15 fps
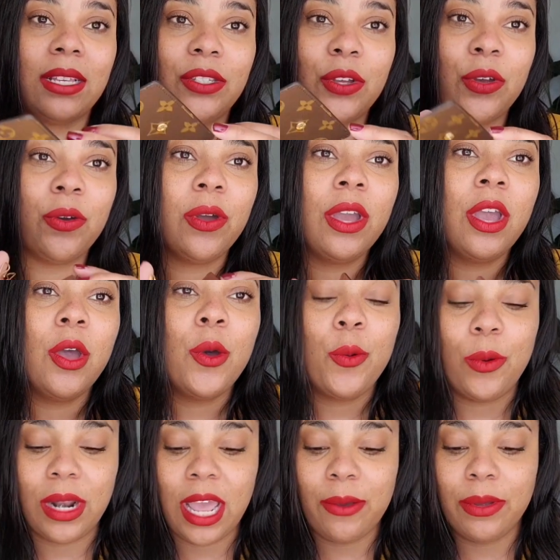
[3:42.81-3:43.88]
So
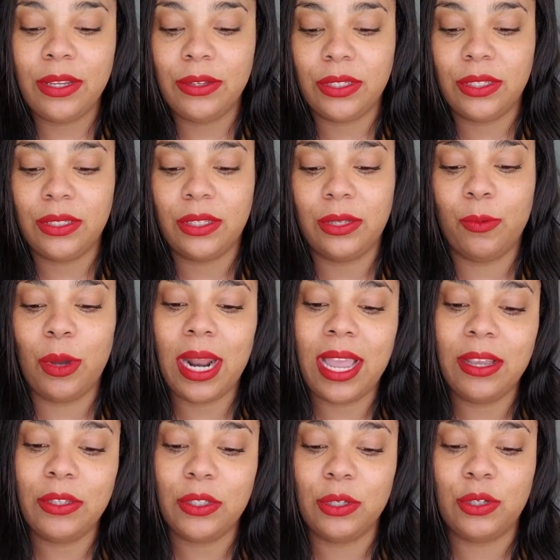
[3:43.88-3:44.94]
what I
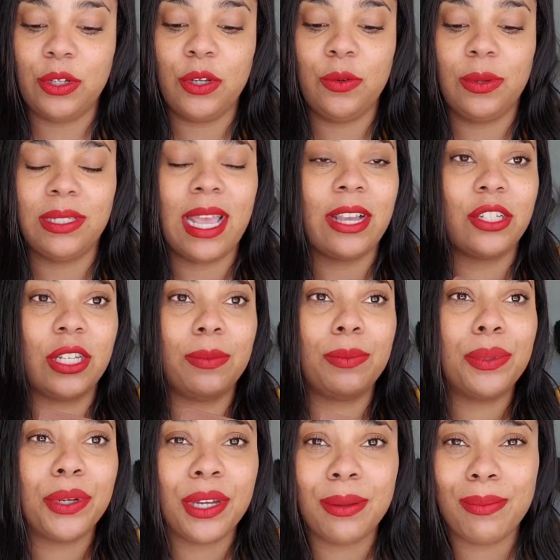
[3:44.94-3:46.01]
used to do was actually
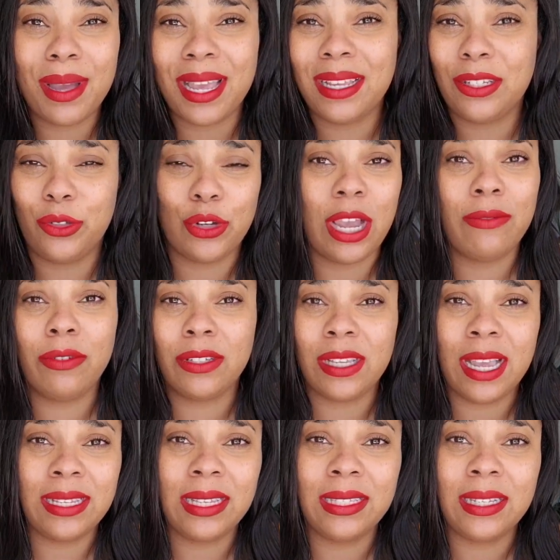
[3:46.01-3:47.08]
put my driver's
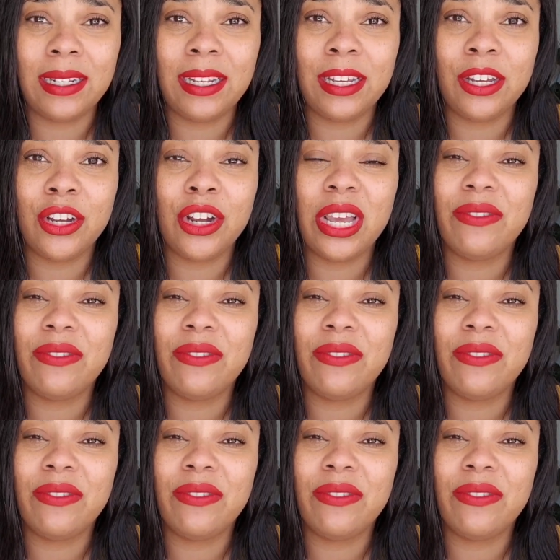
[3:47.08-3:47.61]
license in here.